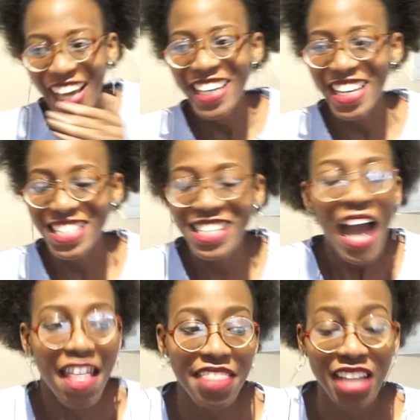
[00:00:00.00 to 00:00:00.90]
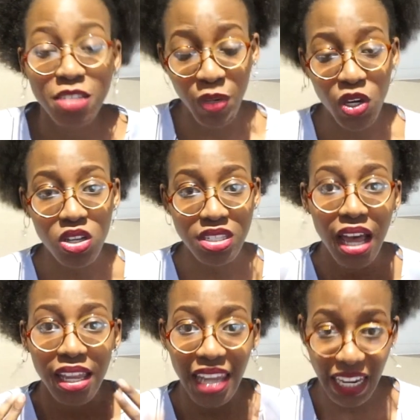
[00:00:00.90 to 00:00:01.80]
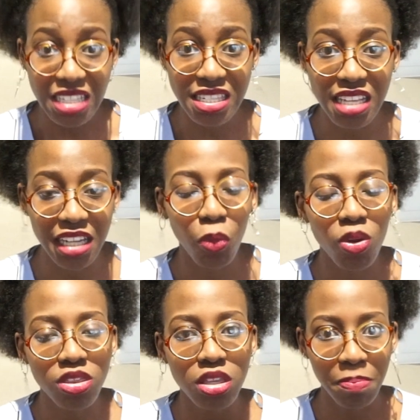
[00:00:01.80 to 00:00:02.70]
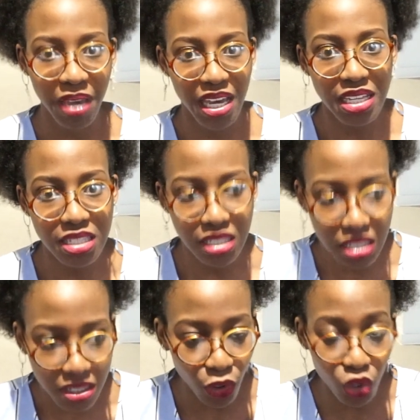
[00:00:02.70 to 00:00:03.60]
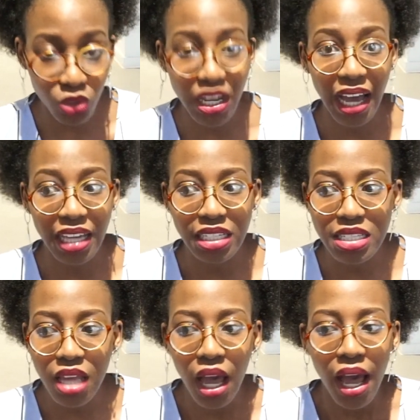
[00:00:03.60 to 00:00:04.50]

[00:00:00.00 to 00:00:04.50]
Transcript: Yes, and that's because, like I said, I want the best for you guys.